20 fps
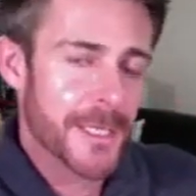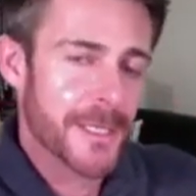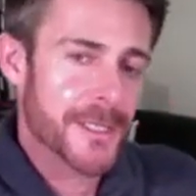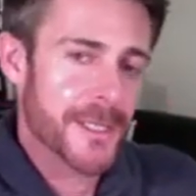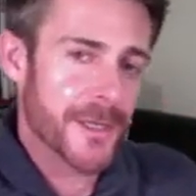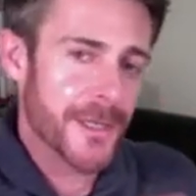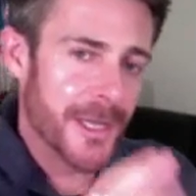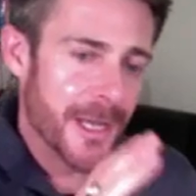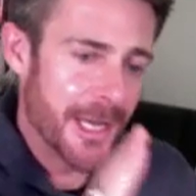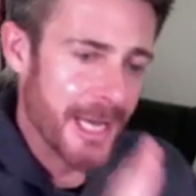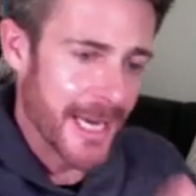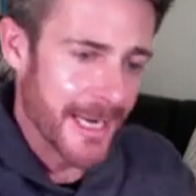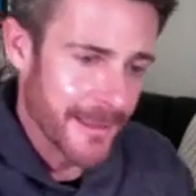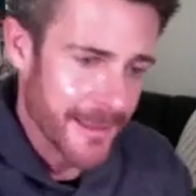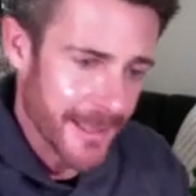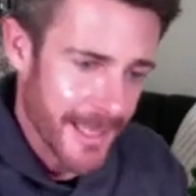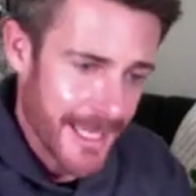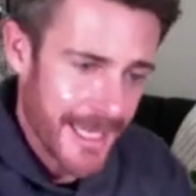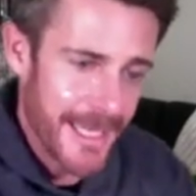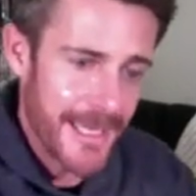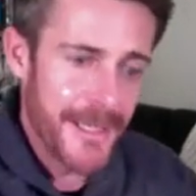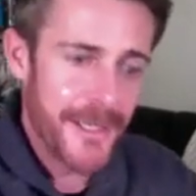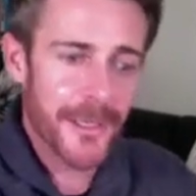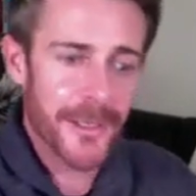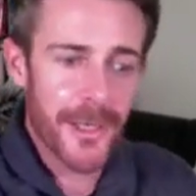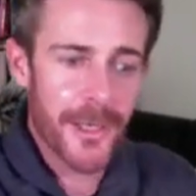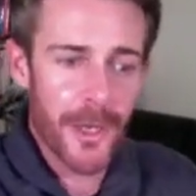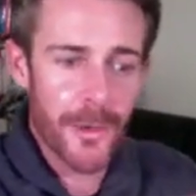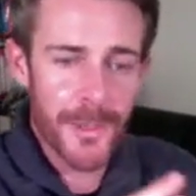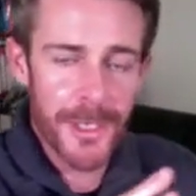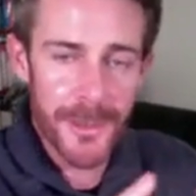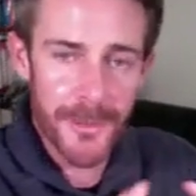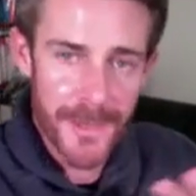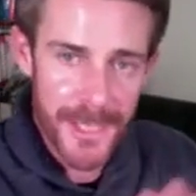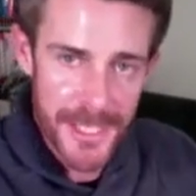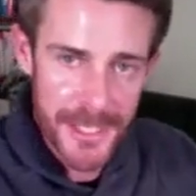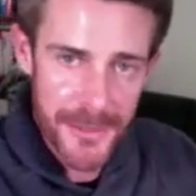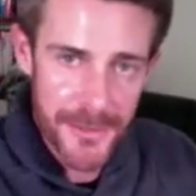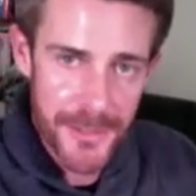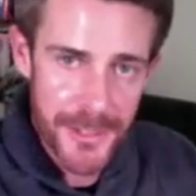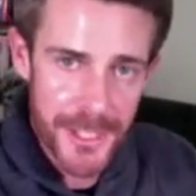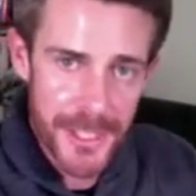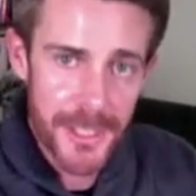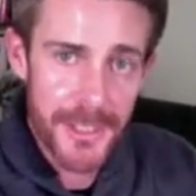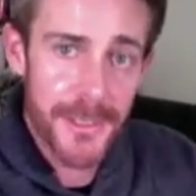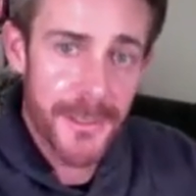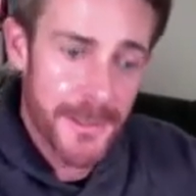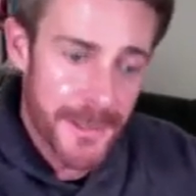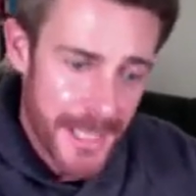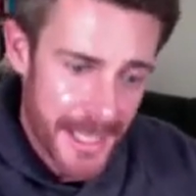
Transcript: So you get lean, you lower your estrogen,